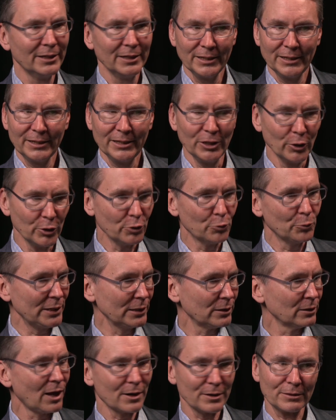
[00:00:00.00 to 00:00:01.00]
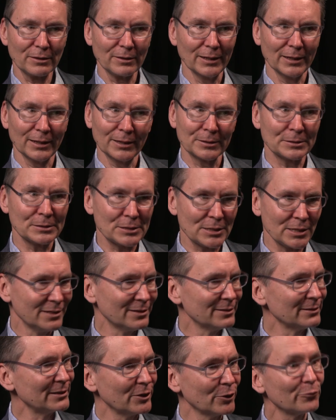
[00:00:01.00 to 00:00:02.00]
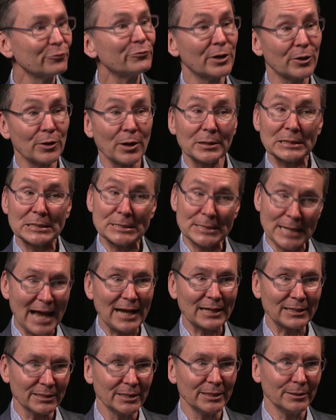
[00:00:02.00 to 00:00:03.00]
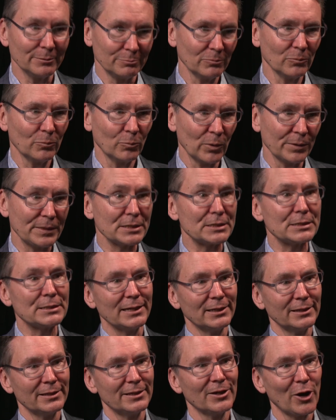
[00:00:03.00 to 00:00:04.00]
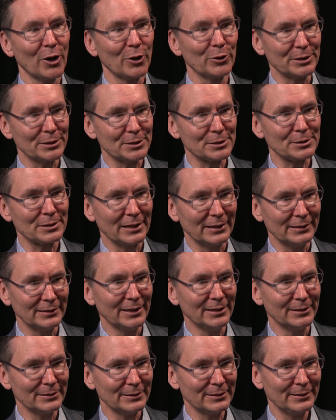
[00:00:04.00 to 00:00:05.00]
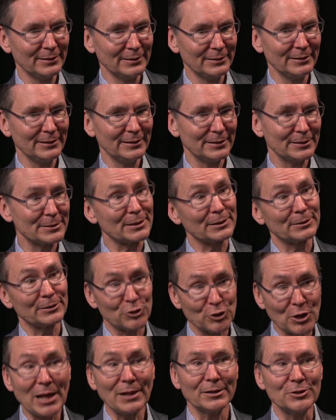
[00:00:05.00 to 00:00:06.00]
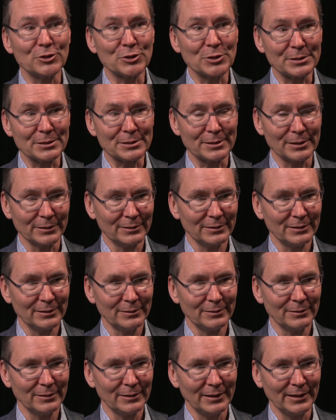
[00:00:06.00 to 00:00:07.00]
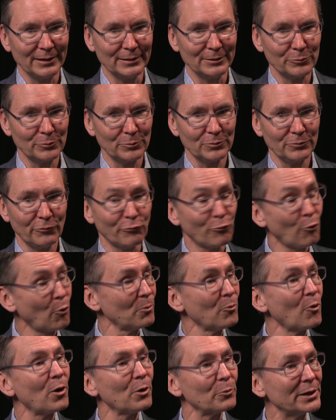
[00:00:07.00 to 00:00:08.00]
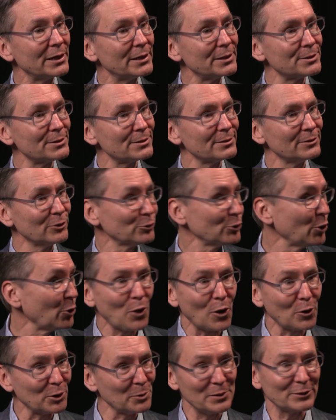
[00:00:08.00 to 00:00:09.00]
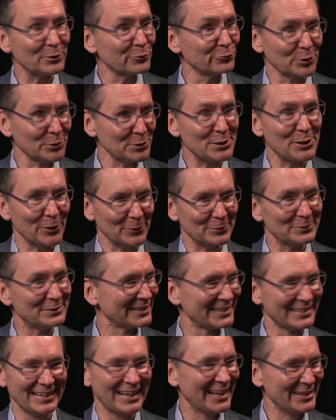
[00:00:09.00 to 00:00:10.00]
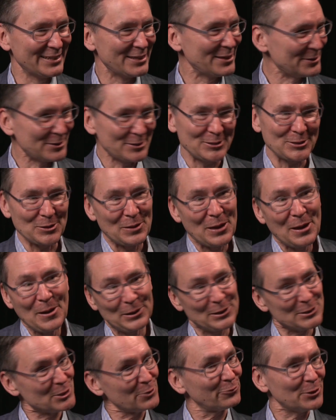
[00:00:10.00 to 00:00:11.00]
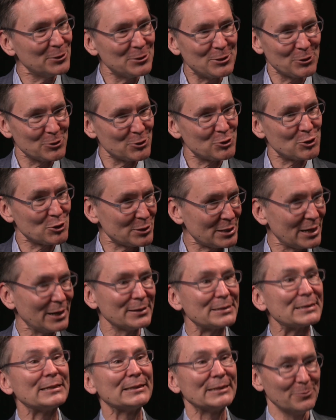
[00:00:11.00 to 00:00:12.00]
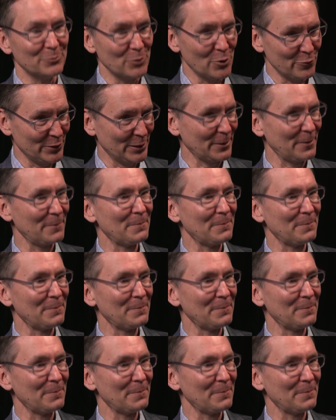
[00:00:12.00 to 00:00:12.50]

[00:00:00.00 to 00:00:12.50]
you read a lot of things and you'll figure out exactly what the state of the art is. And then he's like, the challenge is that in 4 more weeks, you'll no longer be at the frontier because the frontier is just constantly moving.